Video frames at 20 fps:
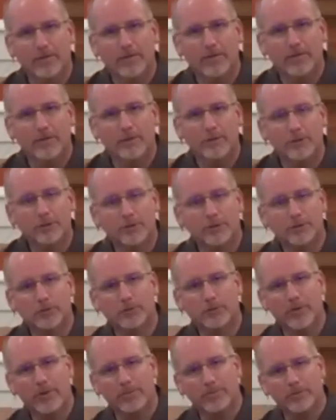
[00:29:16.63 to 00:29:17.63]

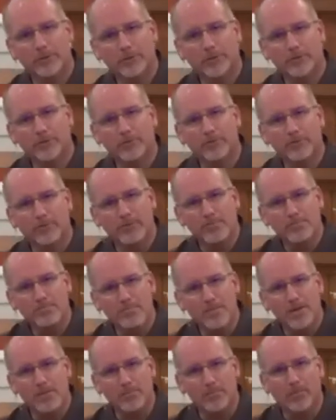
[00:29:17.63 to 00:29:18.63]
Scripture from
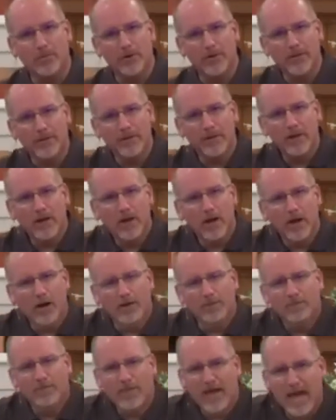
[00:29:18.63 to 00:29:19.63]
memory,
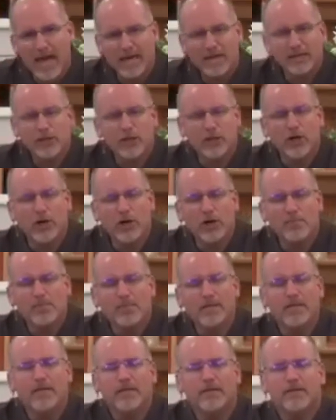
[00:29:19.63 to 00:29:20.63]
of that
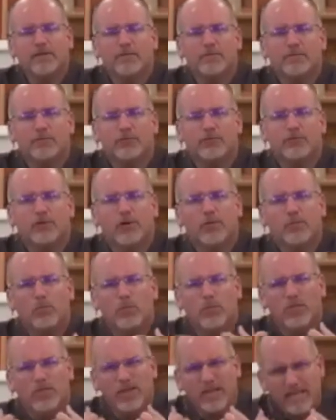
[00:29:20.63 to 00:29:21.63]
coming from
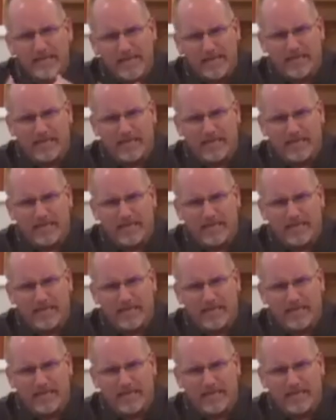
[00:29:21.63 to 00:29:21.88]
within,